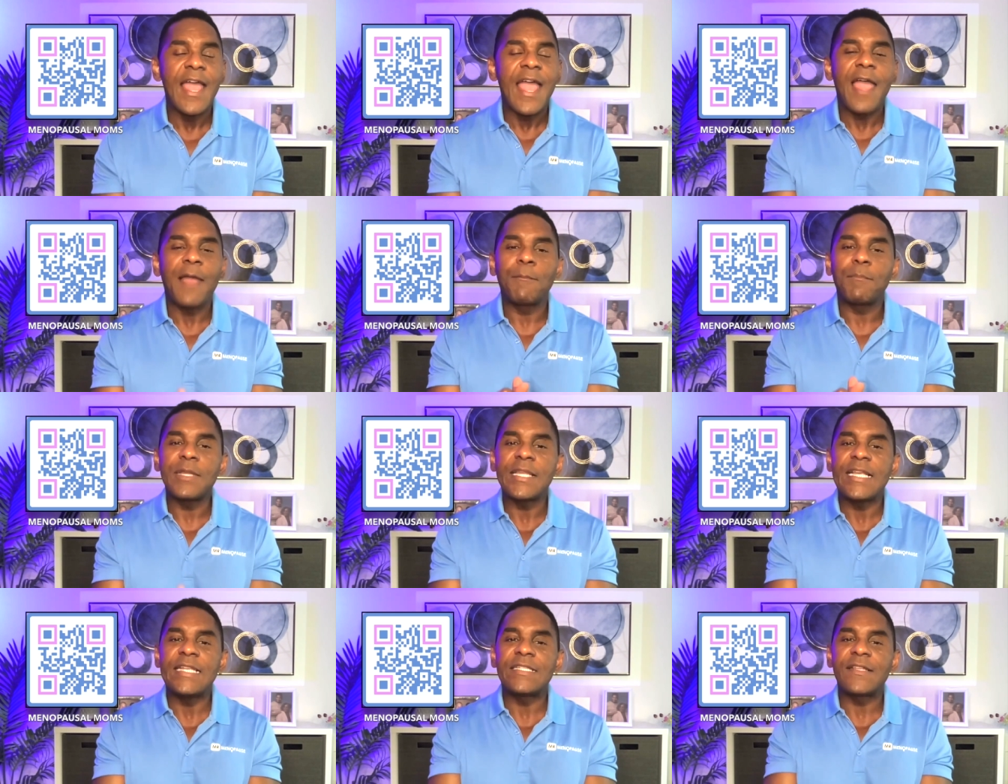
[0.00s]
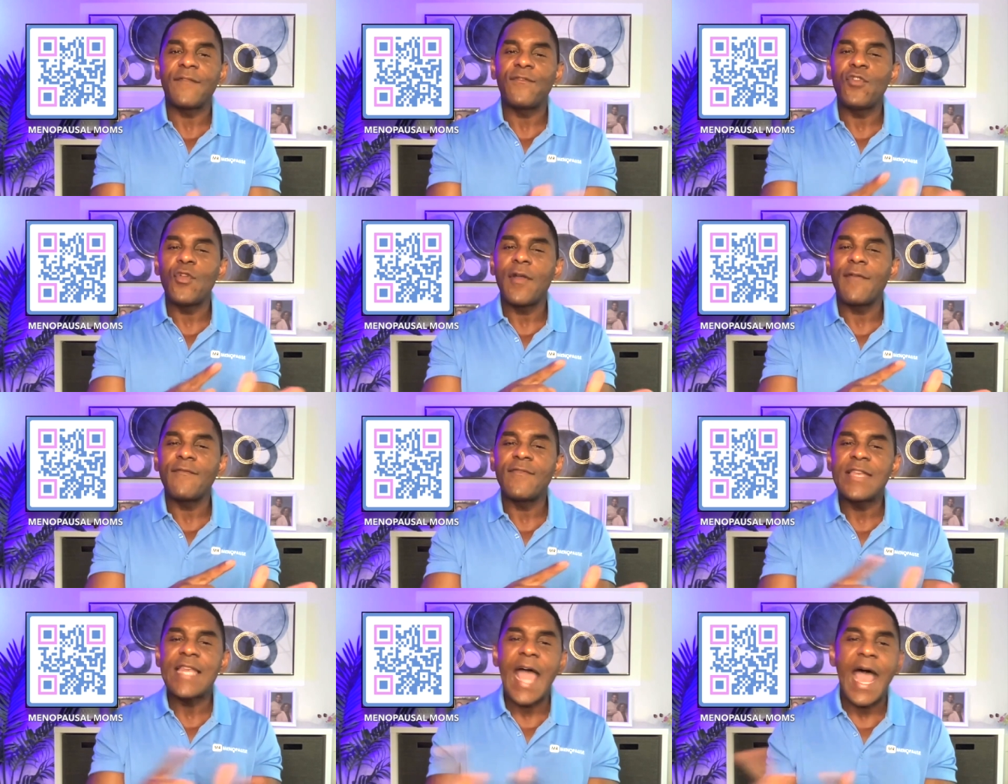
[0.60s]
And please, if you
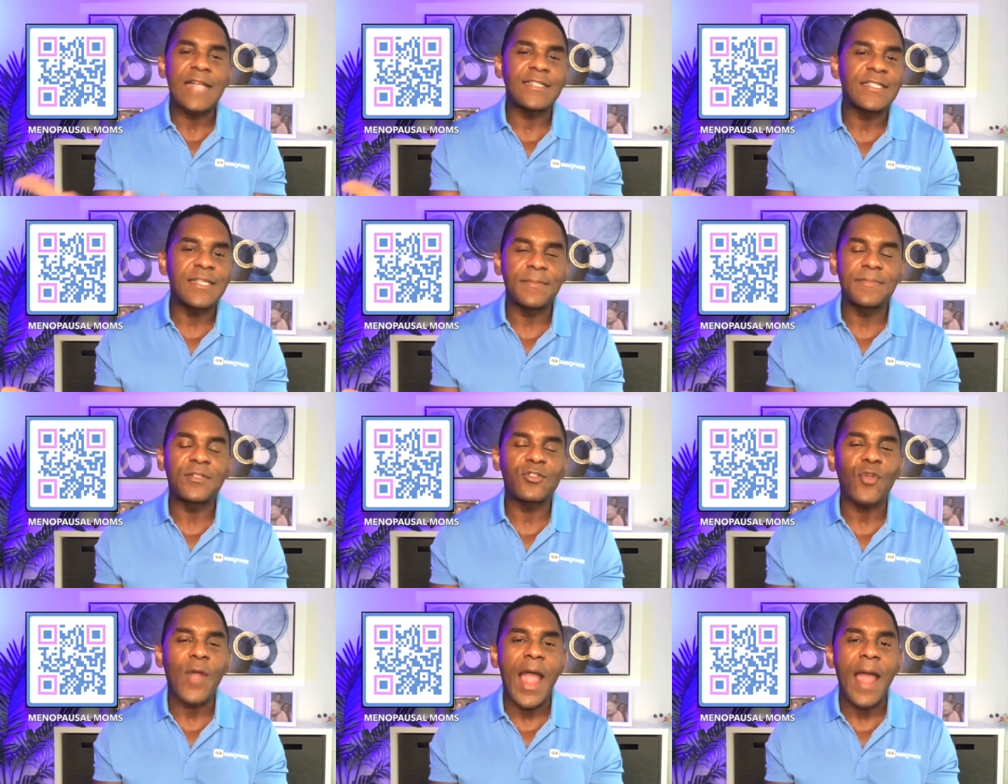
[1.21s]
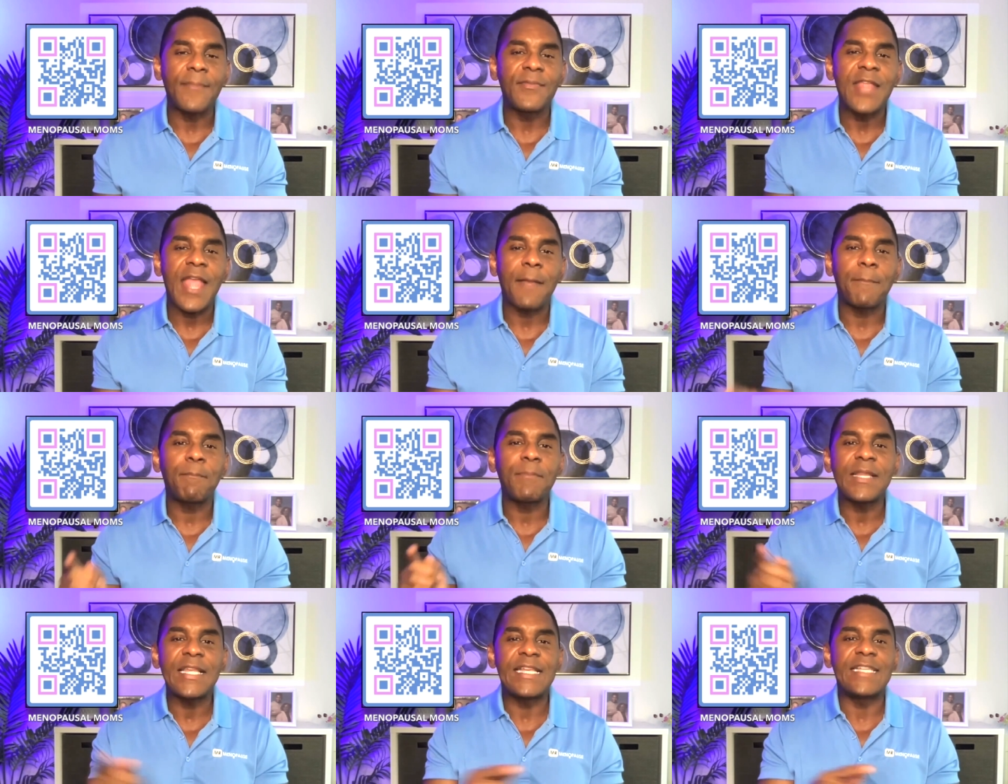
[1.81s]
have not subscribed
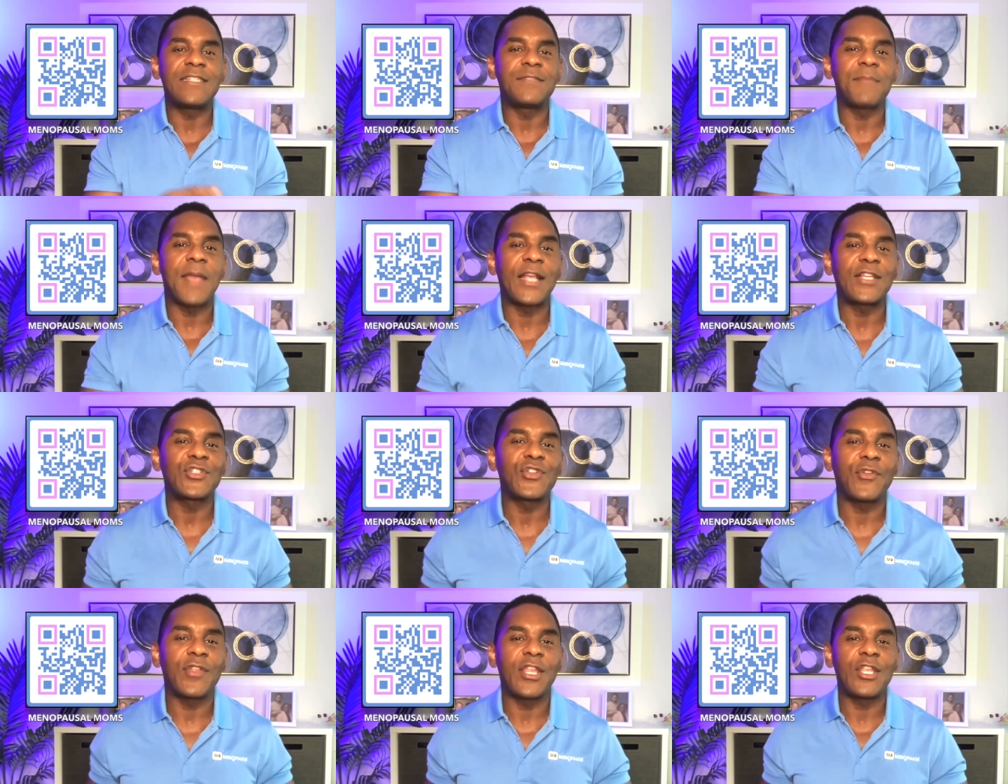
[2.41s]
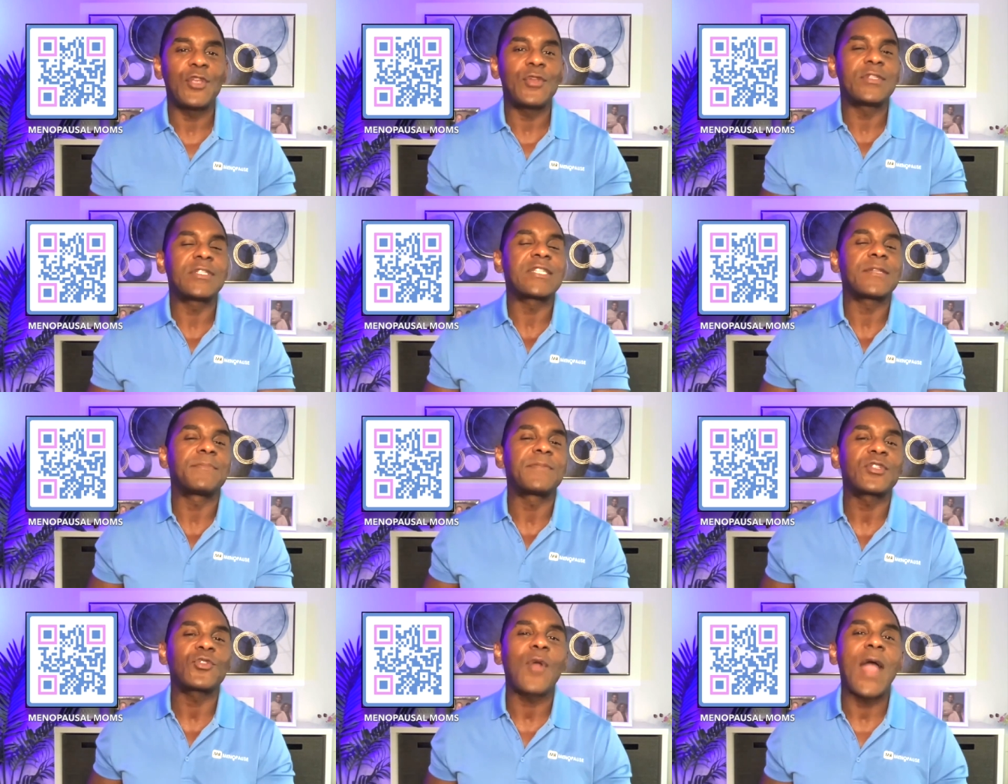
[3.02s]
yet, please make sure that you
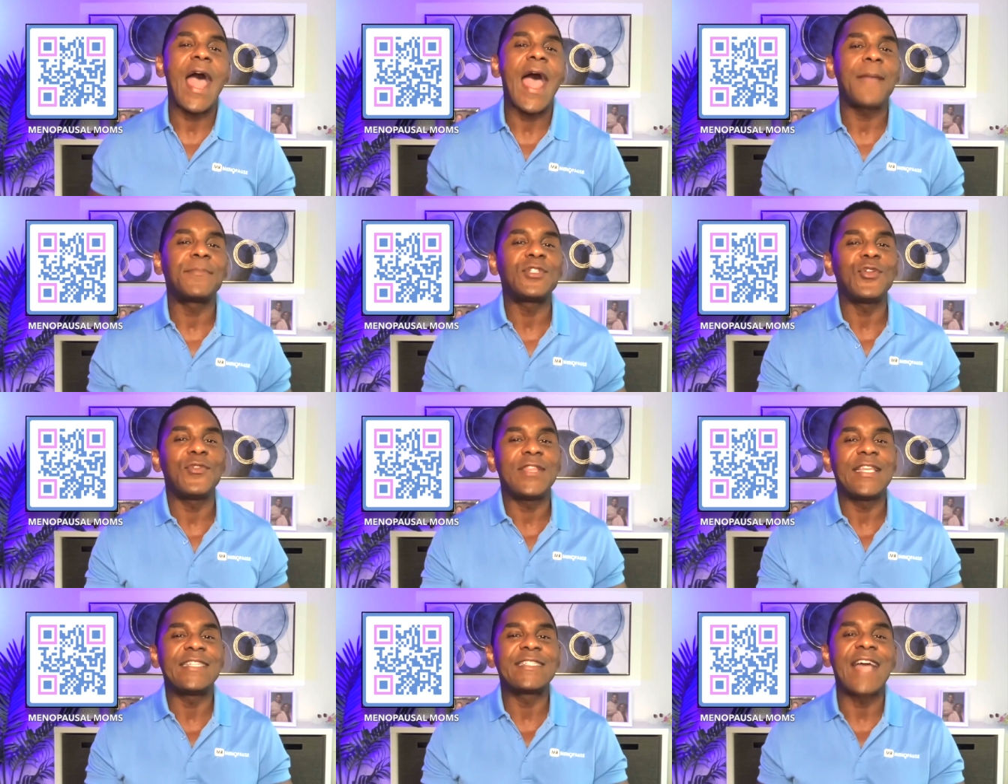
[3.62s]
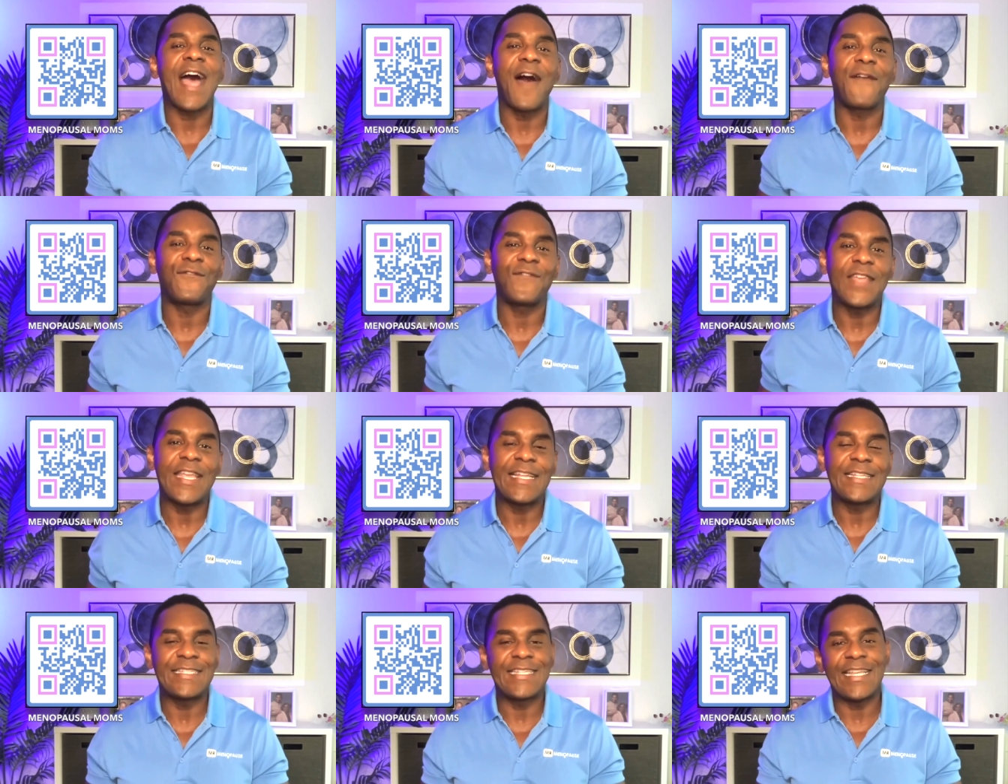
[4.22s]
subscribe to the
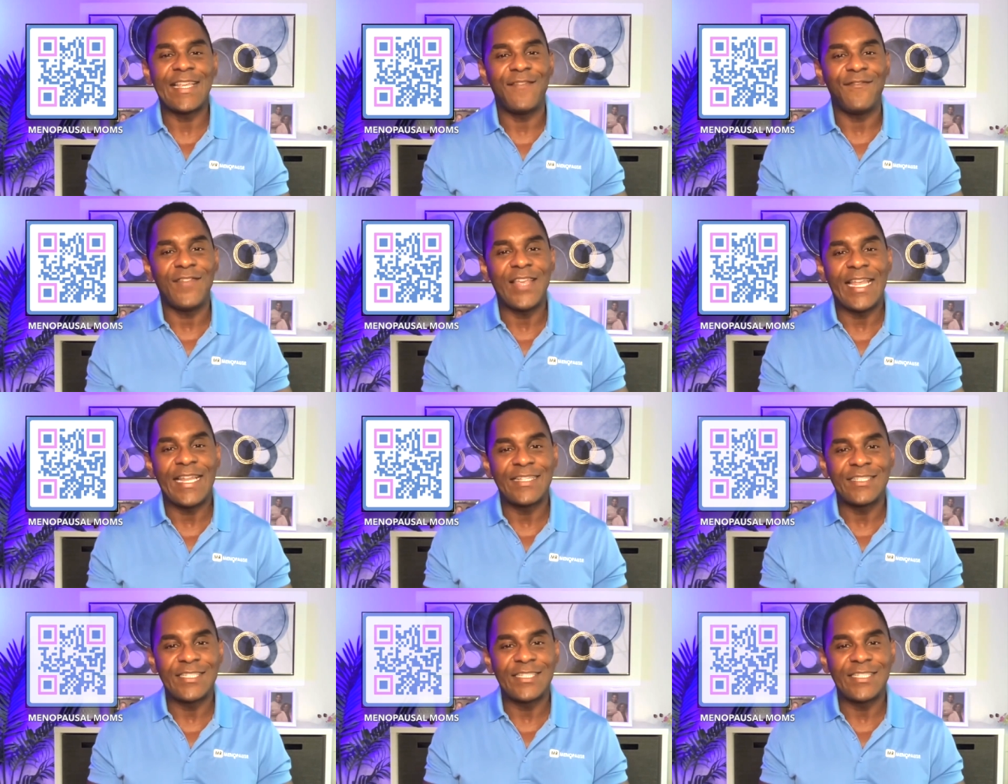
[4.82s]
Tafiq TV